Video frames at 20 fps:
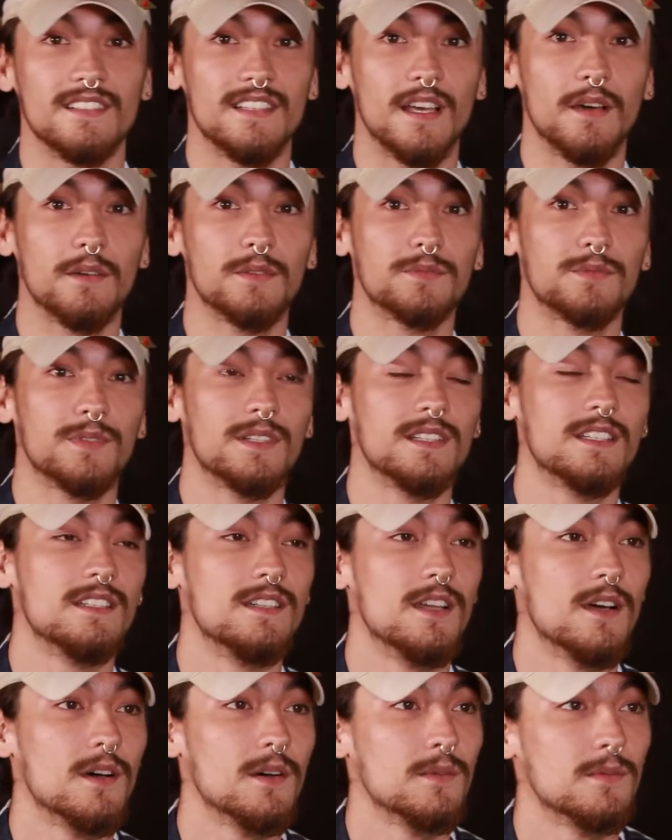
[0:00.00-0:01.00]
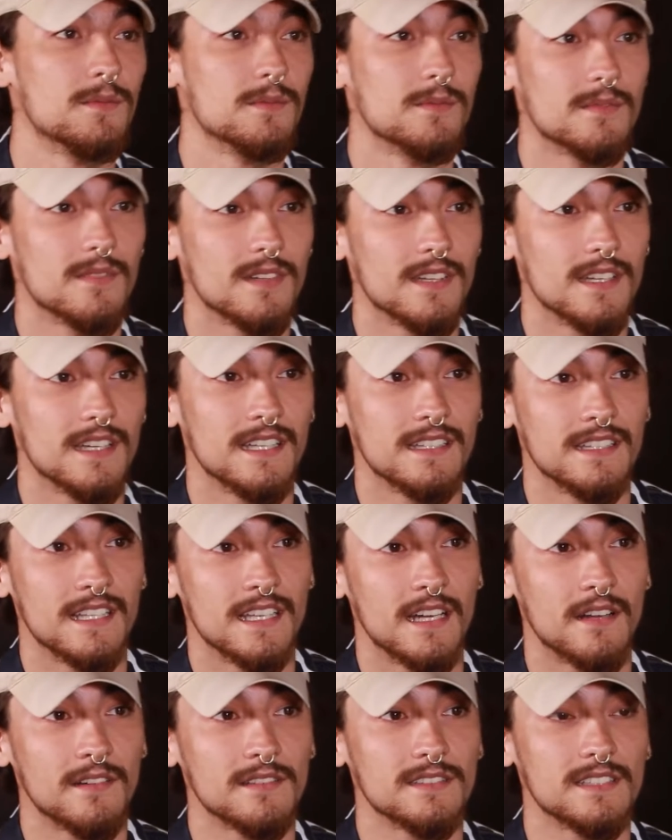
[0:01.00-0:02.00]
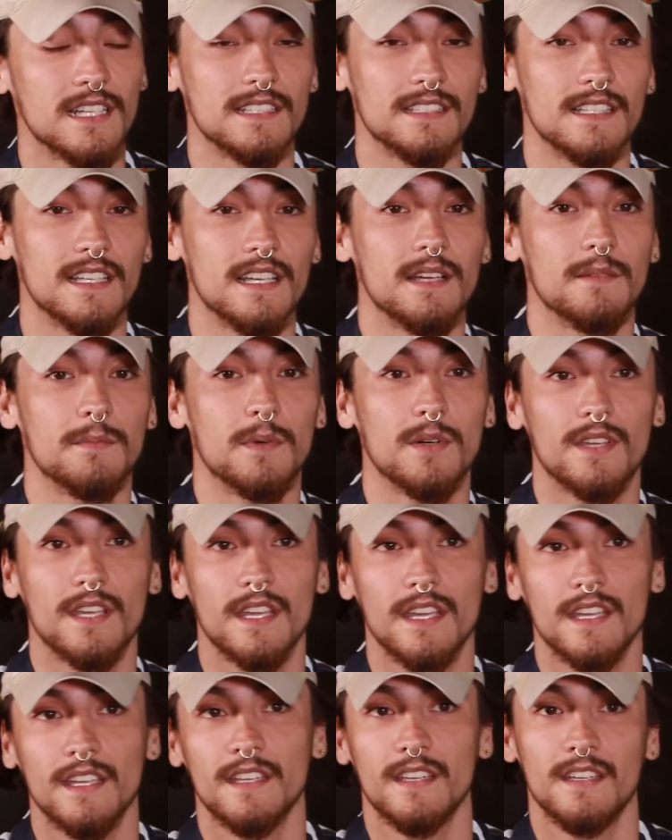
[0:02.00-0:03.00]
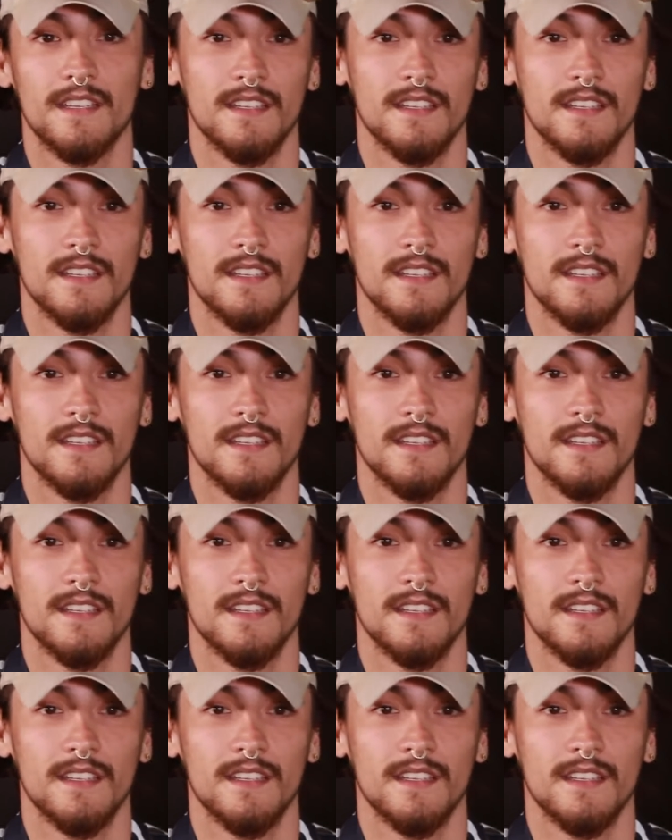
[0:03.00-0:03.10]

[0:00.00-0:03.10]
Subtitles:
That was really dope. And then I was like, damn, okay,